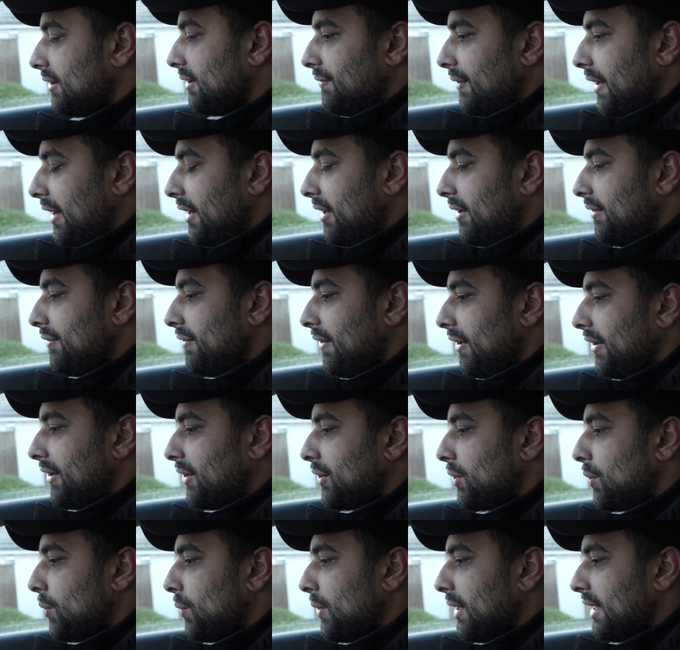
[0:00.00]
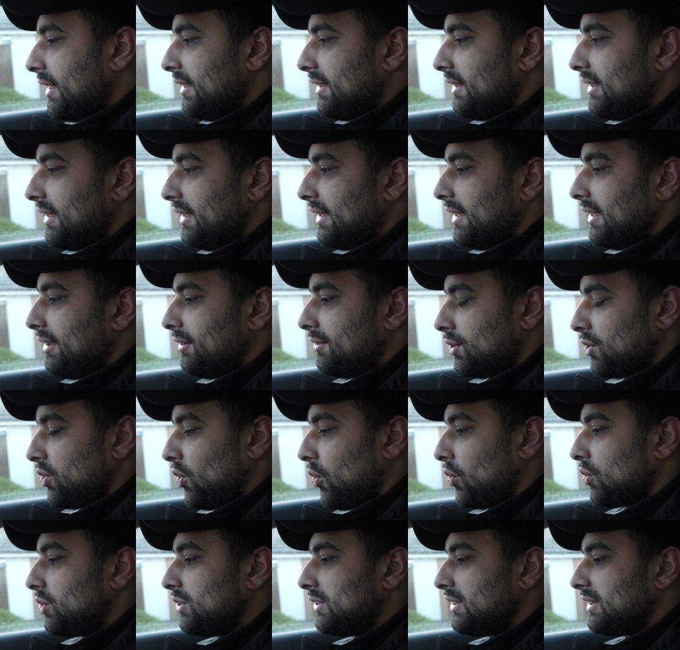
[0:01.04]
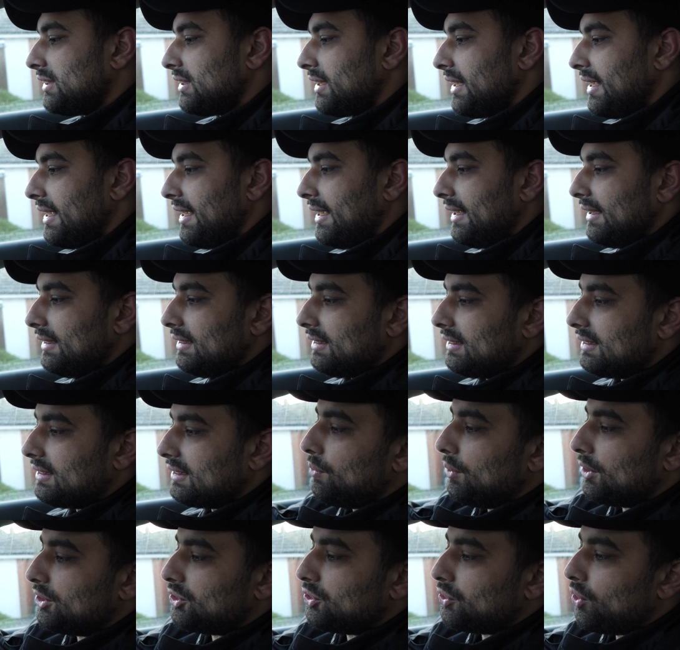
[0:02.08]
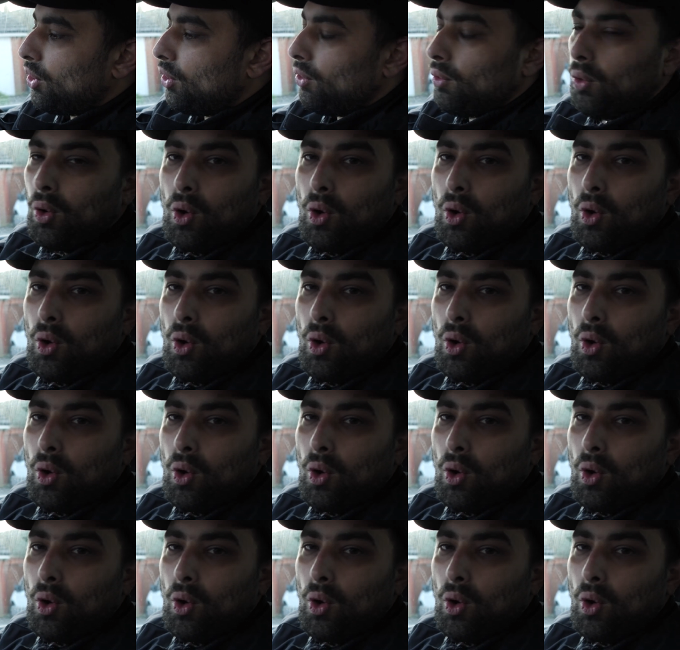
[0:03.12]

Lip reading: very cool LED clocks, and once you go